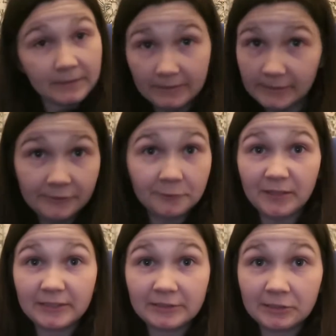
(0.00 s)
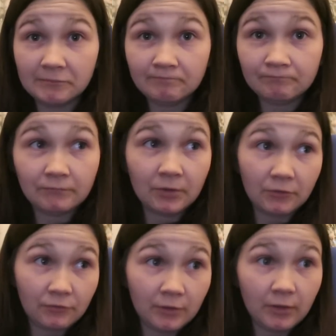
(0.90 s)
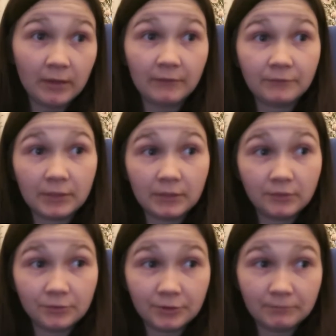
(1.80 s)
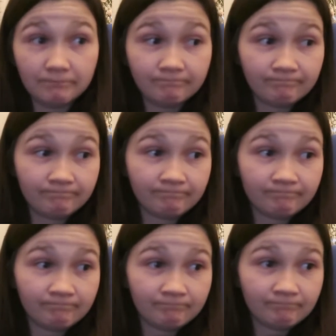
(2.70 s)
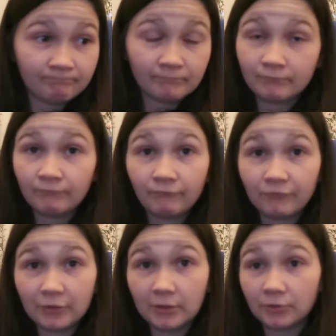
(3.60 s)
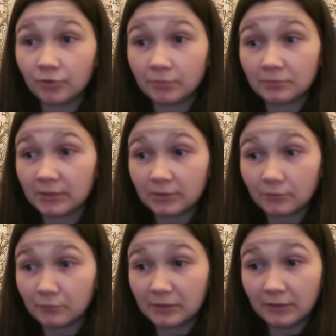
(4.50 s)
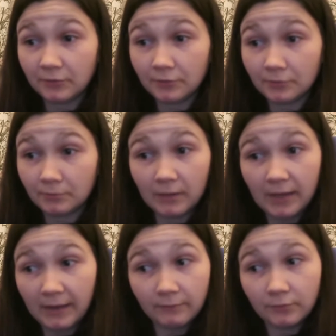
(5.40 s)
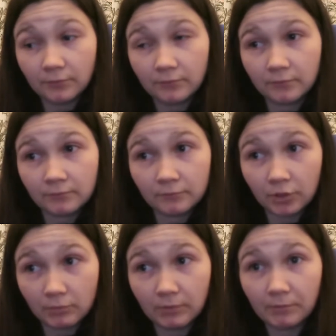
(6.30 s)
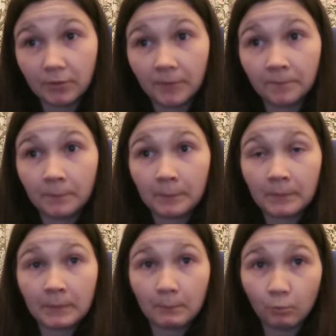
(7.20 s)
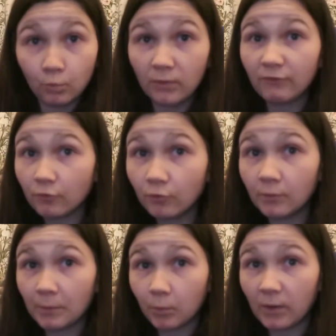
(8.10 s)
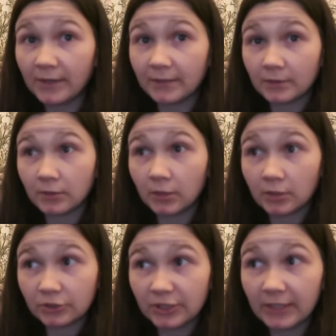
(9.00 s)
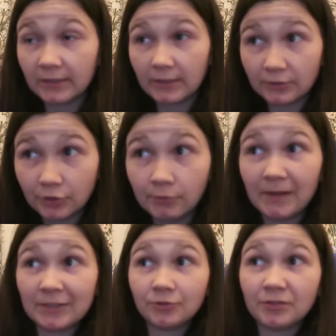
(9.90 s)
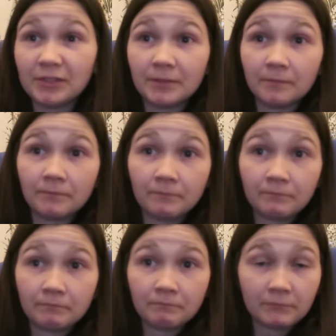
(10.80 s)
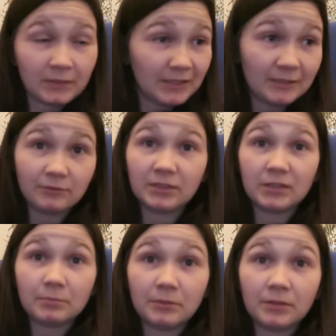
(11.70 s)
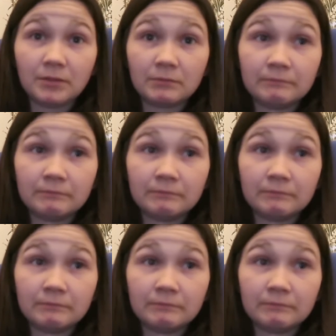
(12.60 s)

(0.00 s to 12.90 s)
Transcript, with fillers: I don't know where it's gone. I feel like I left it in London. I feel like I dropped it somewhere in London, but I haven't. I can remember before we went in the car, I checked. I had two batteries, and how it disappeared.